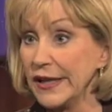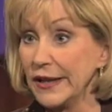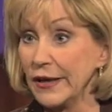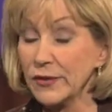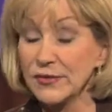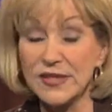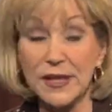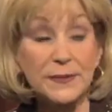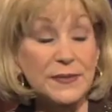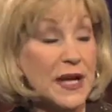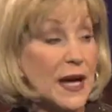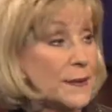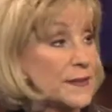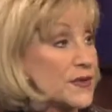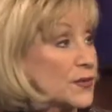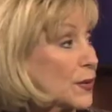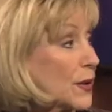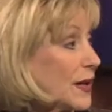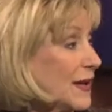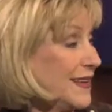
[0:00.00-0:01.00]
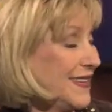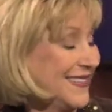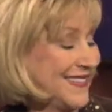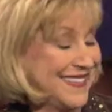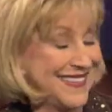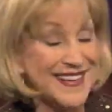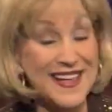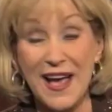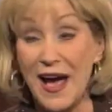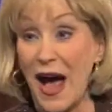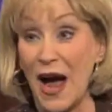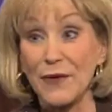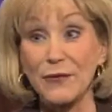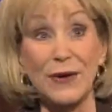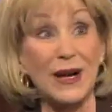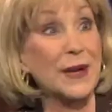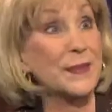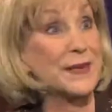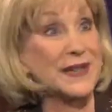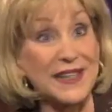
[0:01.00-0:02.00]
you know, sometimes when I
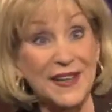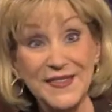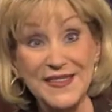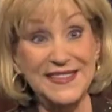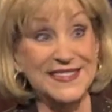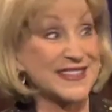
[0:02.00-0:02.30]
run up and down the